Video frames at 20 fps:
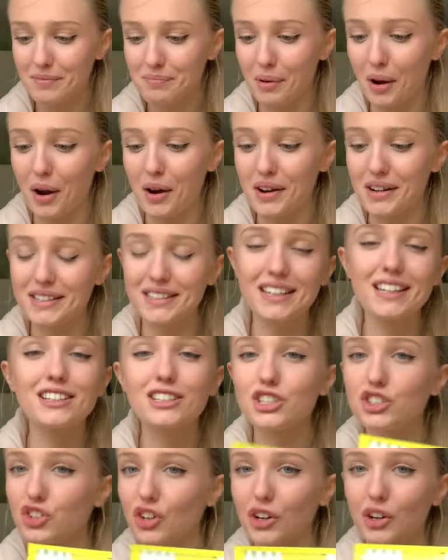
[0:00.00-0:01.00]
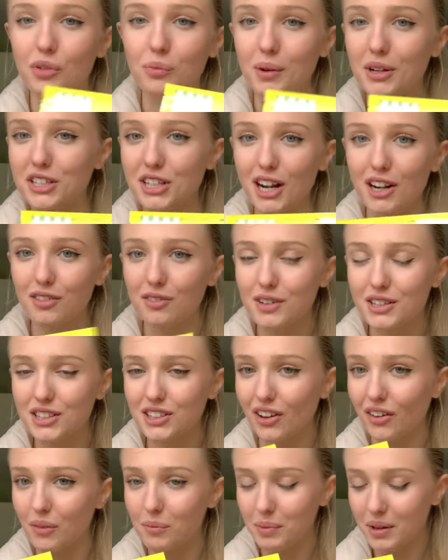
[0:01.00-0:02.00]
but I need to try it on my channel, it's
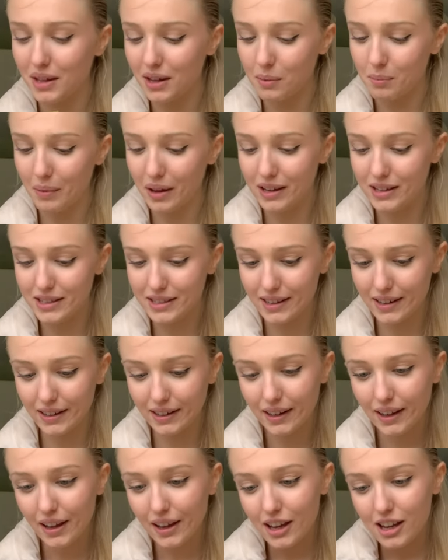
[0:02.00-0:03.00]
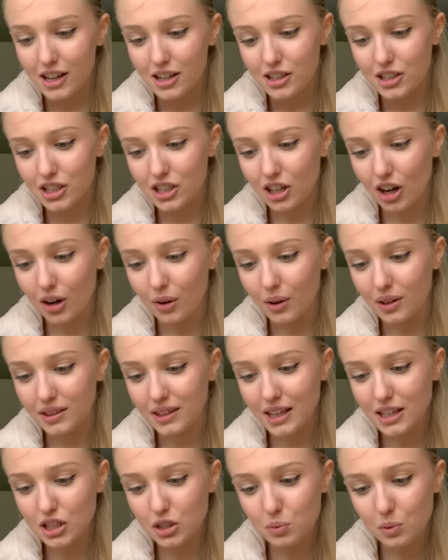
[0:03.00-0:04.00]
gonna be amazing. So
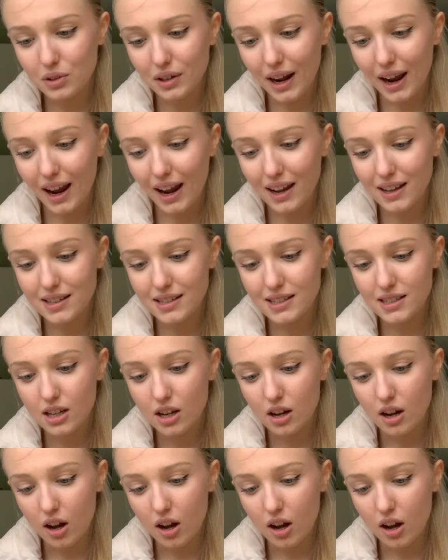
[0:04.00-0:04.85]
this one has